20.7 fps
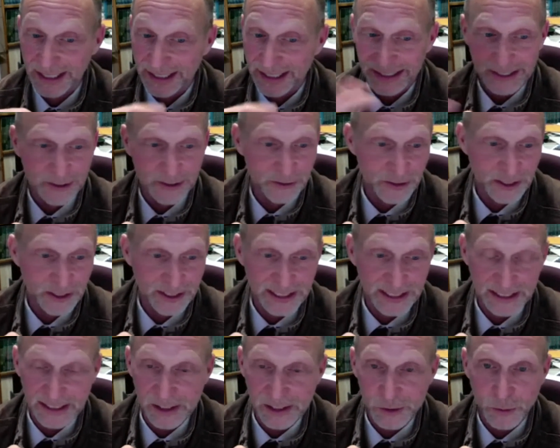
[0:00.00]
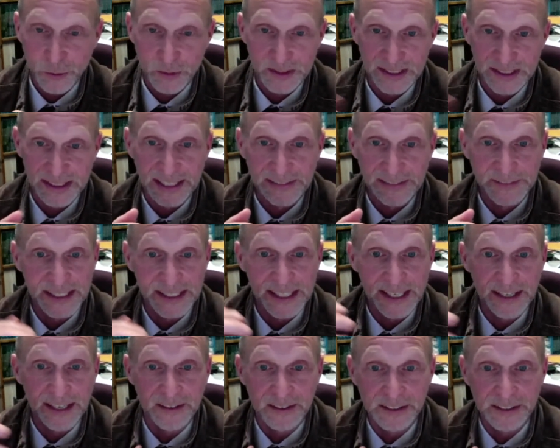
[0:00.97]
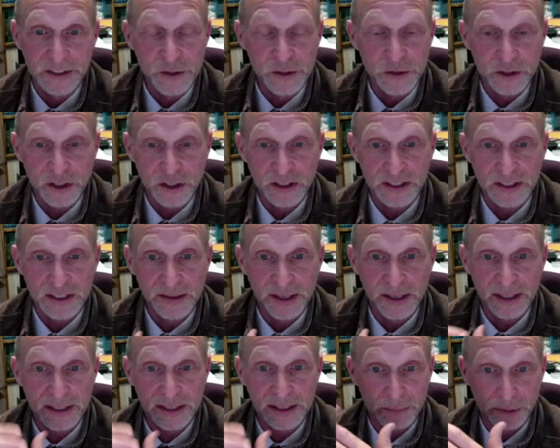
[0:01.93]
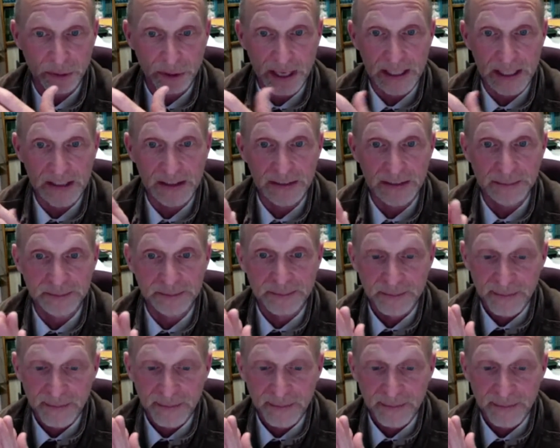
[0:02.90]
you know, you get these horses out of a sale and you start to break them.